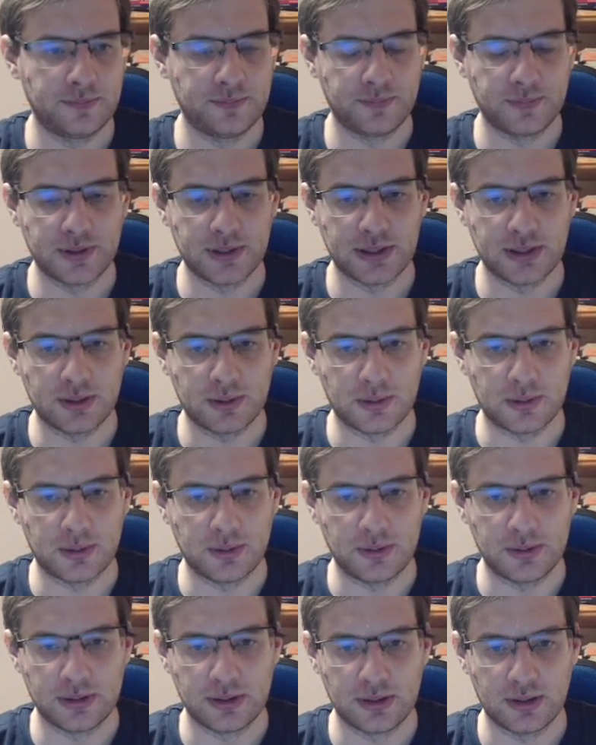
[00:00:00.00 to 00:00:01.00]

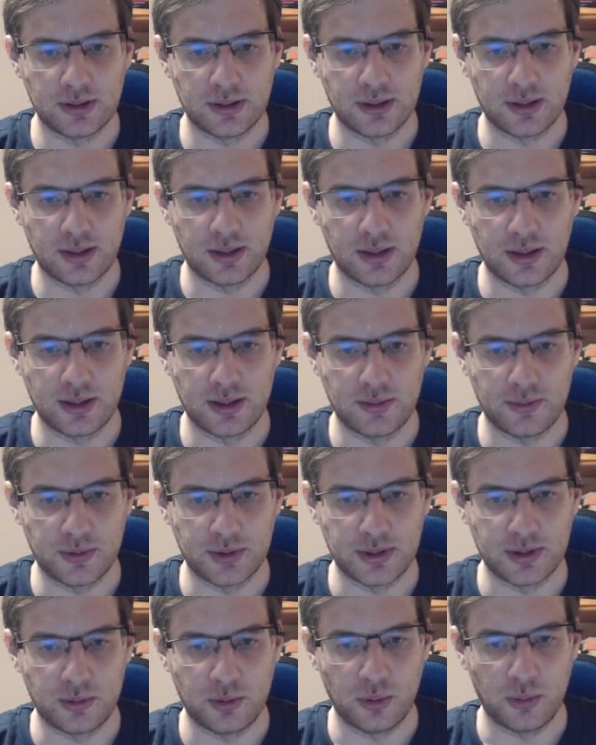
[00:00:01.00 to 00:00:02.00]
So that
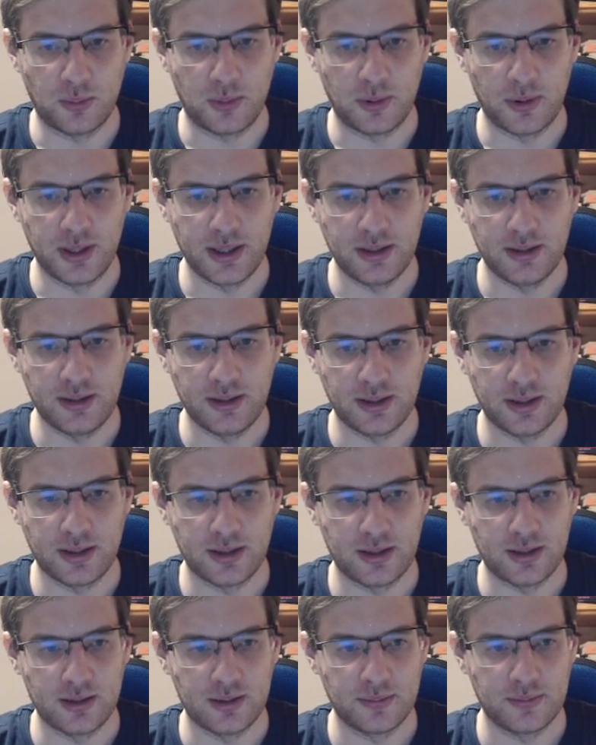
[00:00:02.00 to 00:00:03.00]
was the whole point,
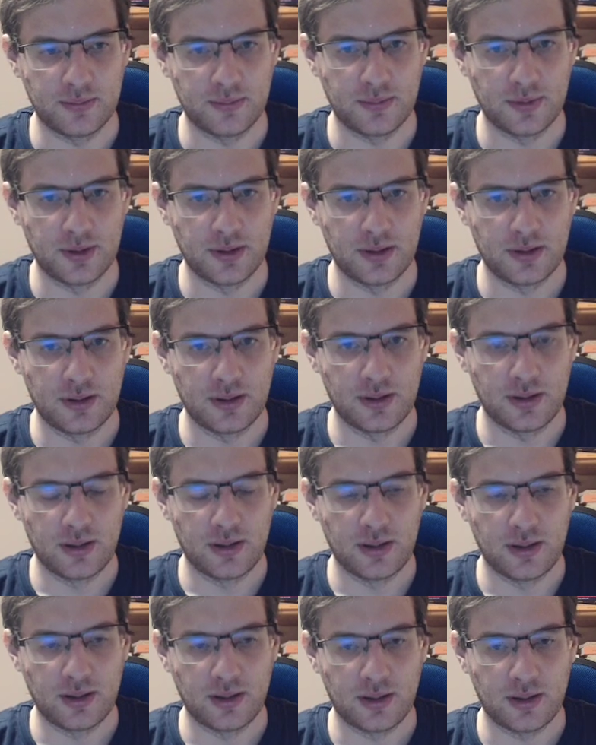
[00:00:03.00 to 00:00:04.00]
and
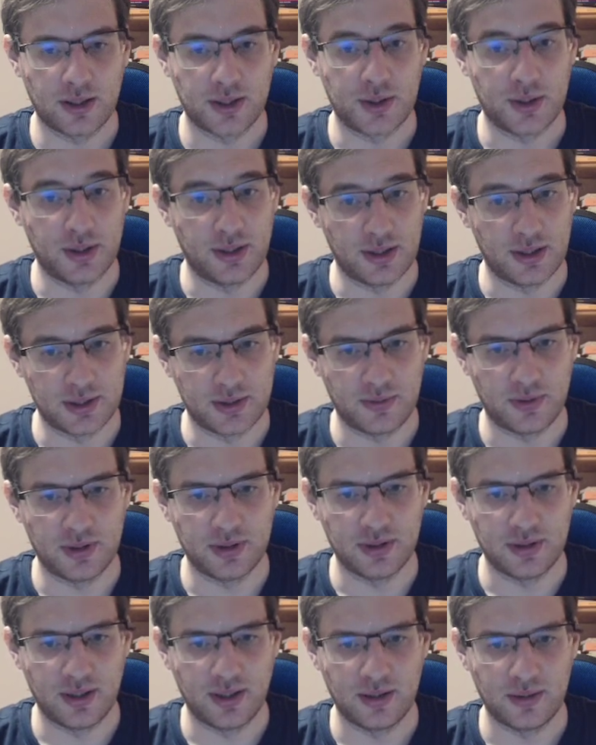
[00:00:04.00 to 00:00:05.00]
actually there is
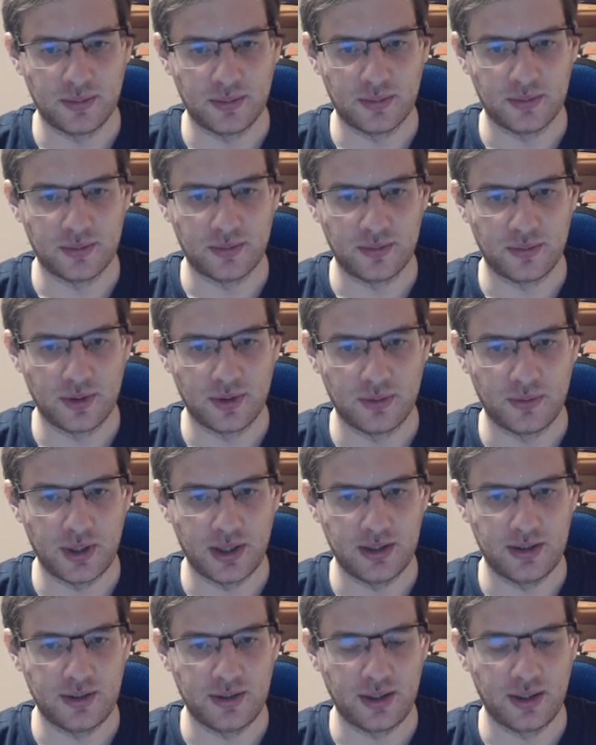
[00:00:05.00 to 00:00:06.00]
one
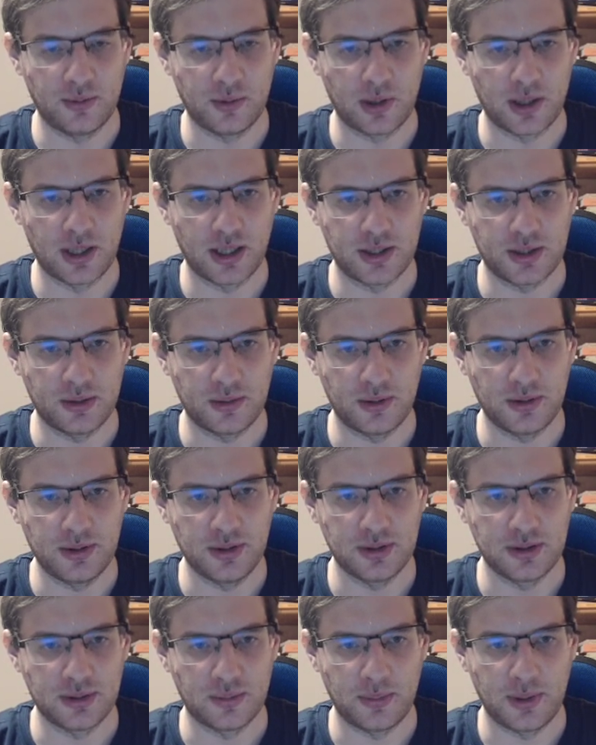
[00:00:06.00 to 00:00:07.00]
very tricky variation also.
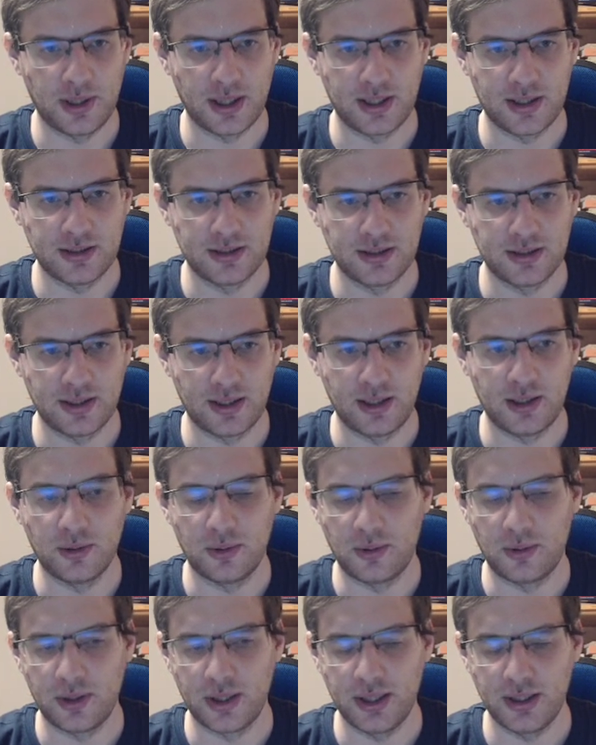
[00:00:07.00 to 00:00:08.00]
So black is
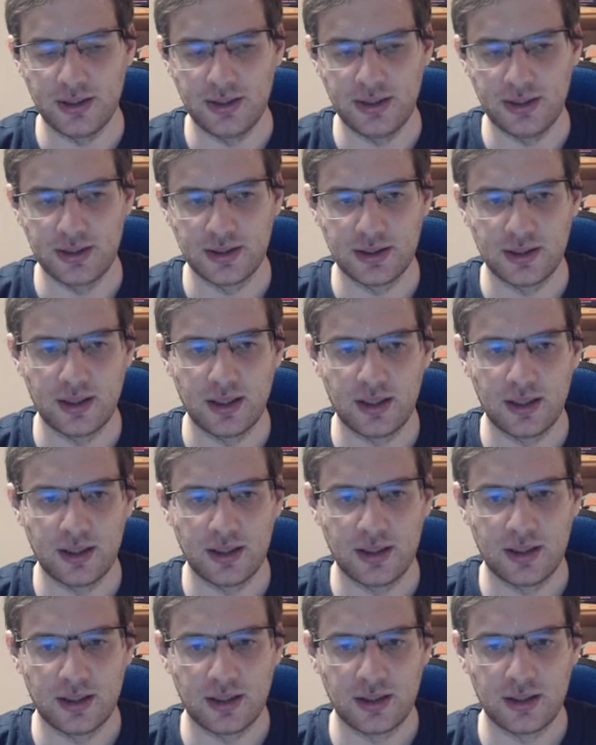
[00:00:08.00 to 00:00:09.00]
ignoring this
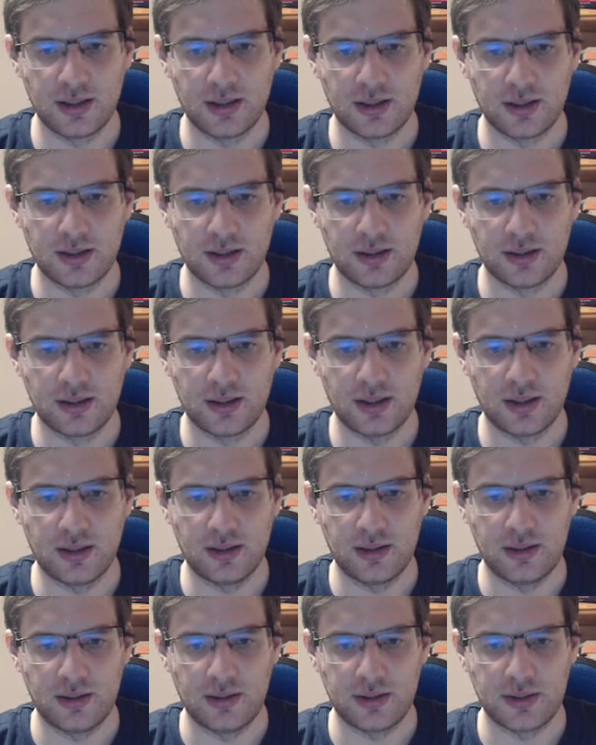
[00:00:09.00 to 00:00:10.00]

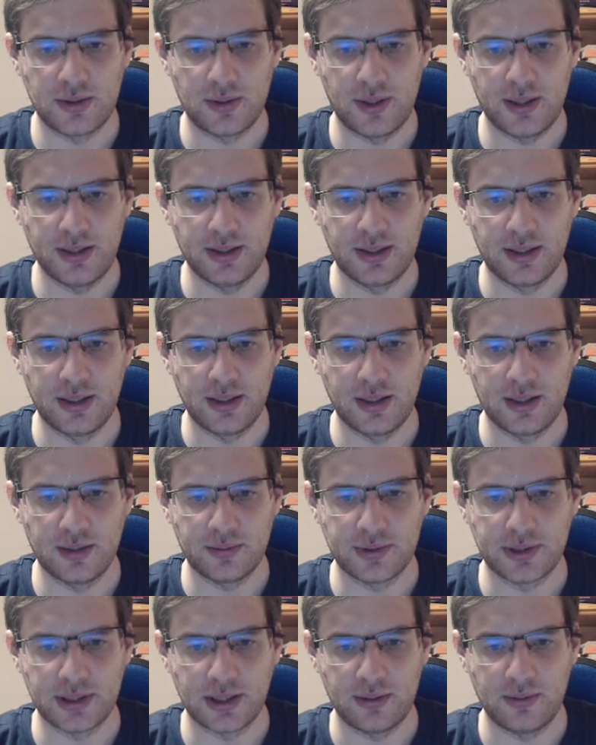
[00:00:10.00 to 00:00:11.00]
threat, king
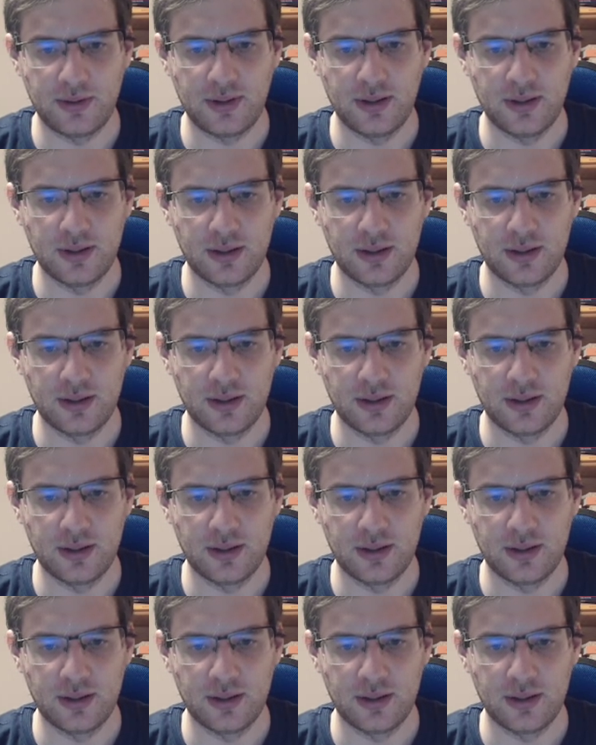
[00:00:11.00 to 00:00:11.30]
f7.